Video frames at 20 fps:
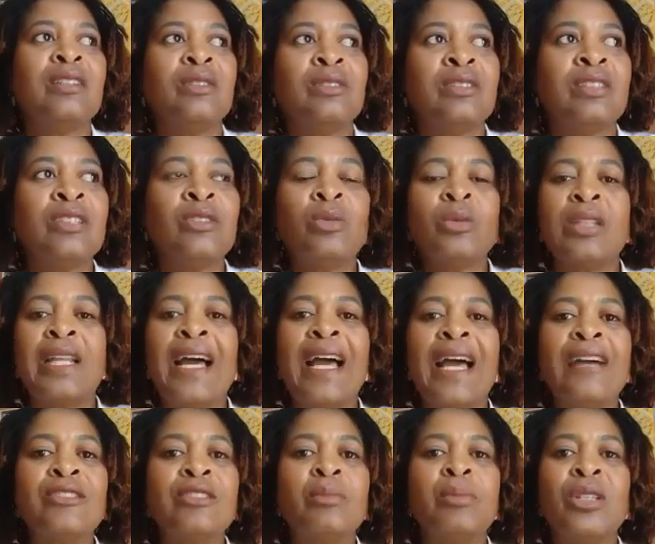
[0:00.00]
This would
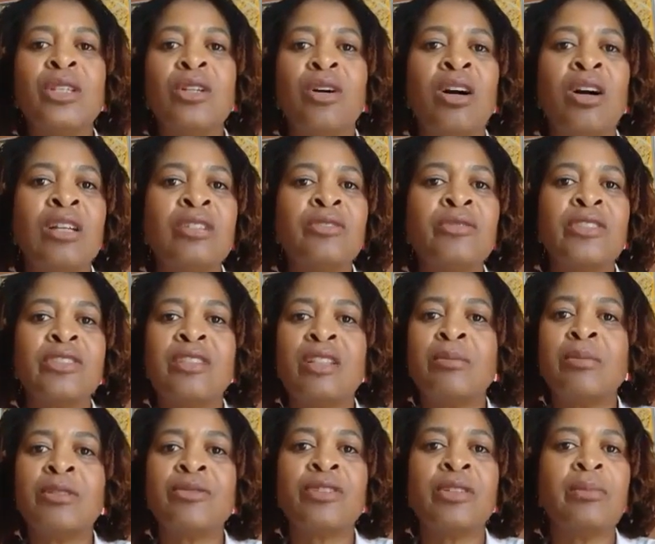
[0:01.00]
have to be odd for
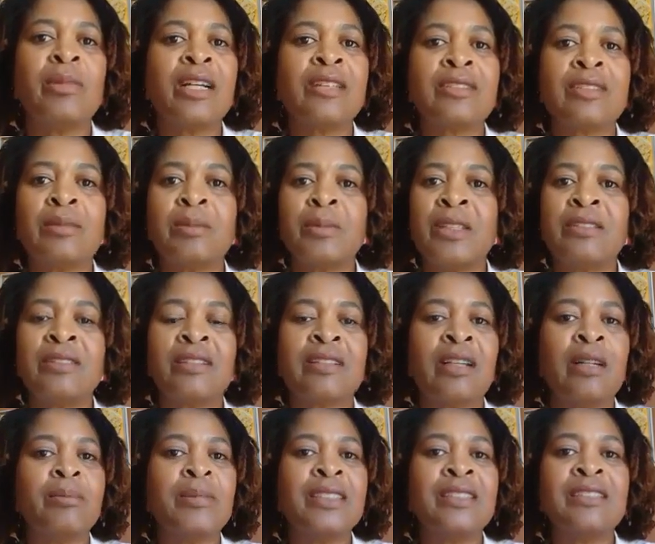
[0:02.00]
someone from outer space to
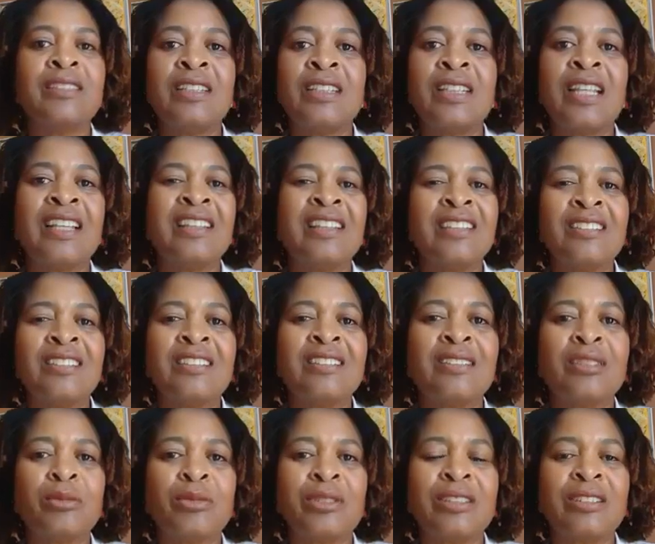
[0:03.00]
come and see that this is
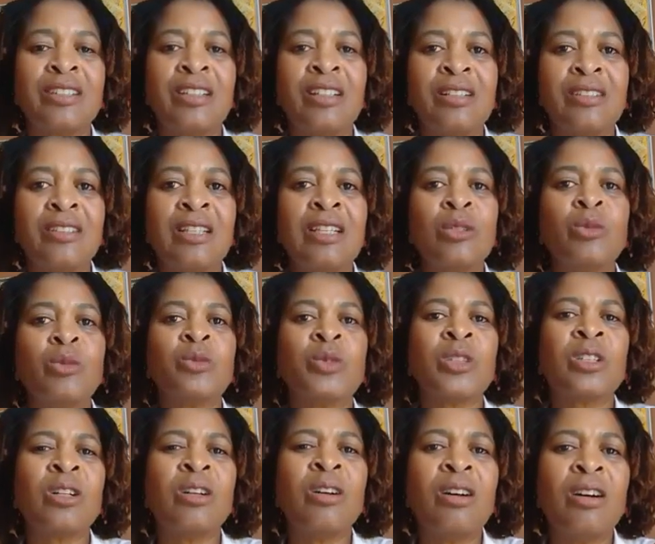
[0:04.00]
the result. When
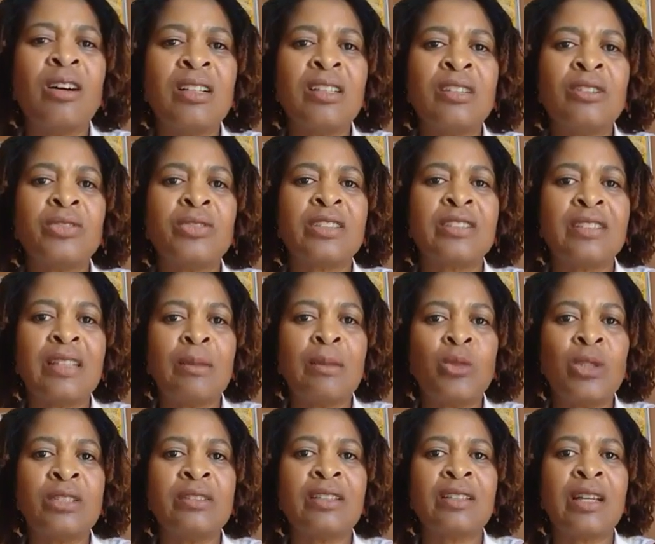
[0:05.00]
we're calling for
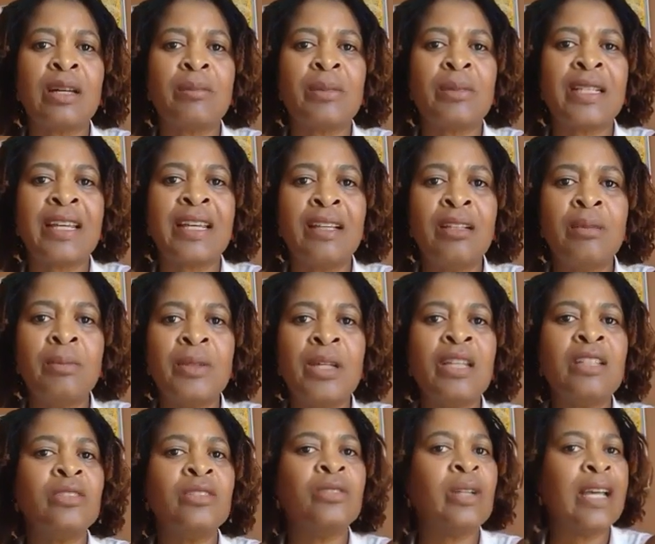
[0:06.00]
someone to come and help,
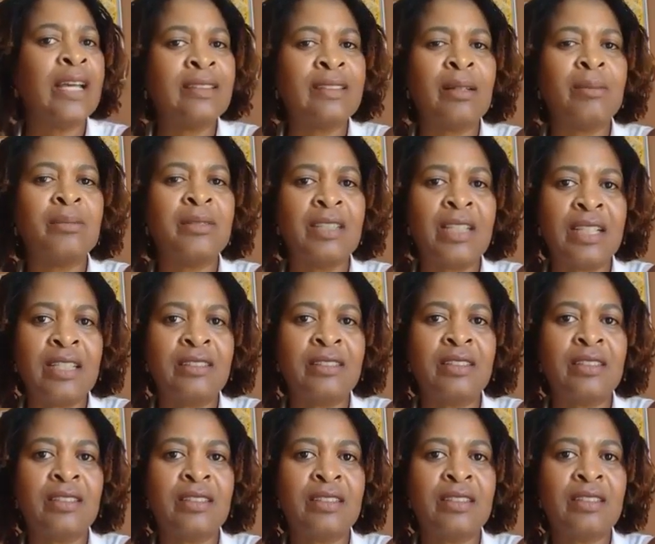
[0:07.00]
you end up
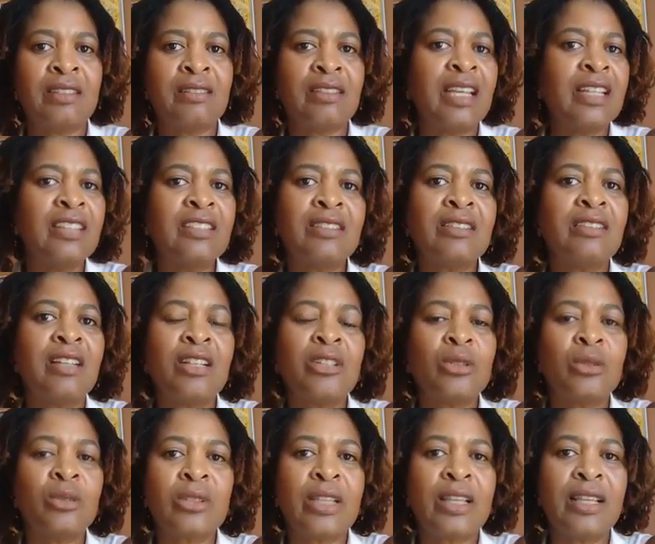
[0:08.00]
dead. That is not
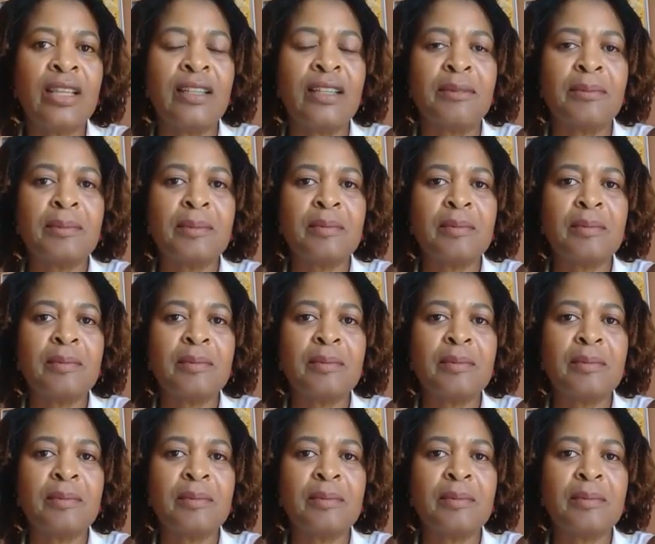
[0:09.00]
okay.